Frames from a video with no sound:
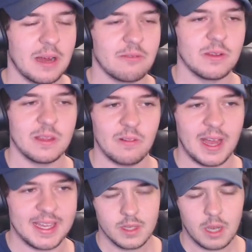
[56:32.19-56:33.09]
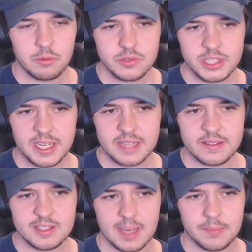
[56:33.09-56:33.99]
I really like will say in
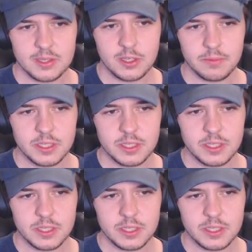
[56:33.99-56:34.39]
this episode,